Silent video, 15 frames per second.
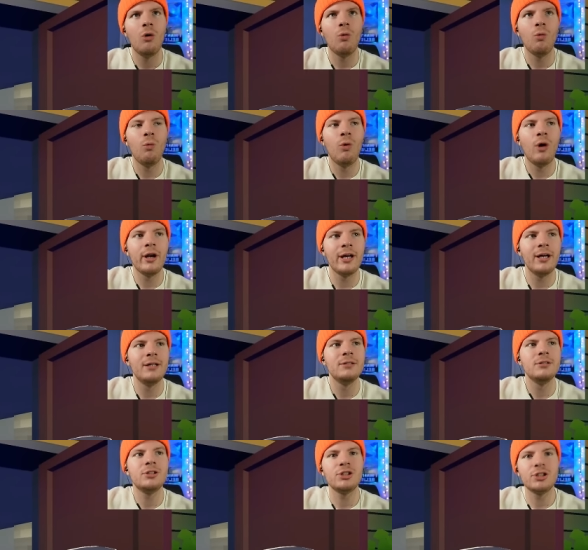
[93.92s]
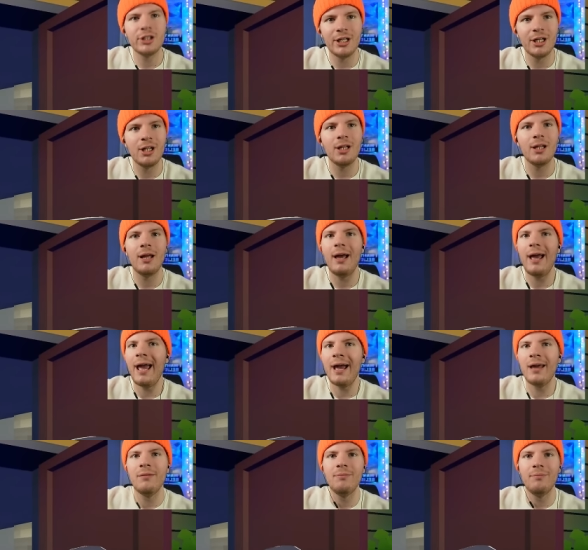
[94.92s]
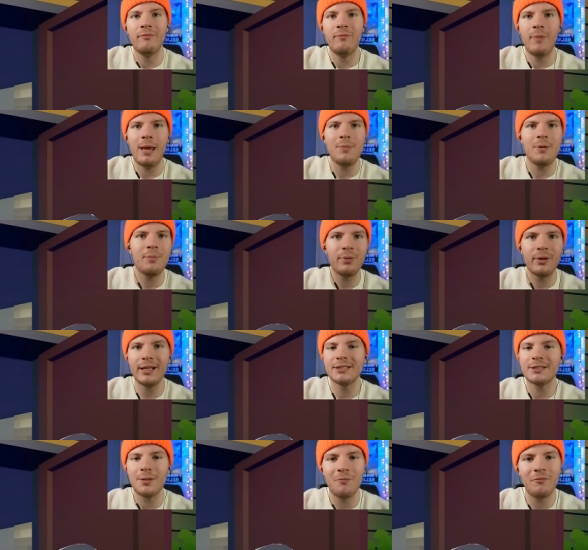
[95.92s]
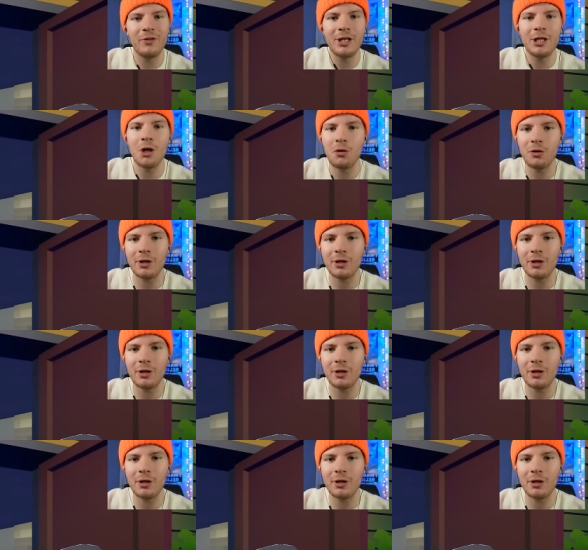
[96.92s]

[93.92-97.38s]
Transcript: wanna chill and maybe play some video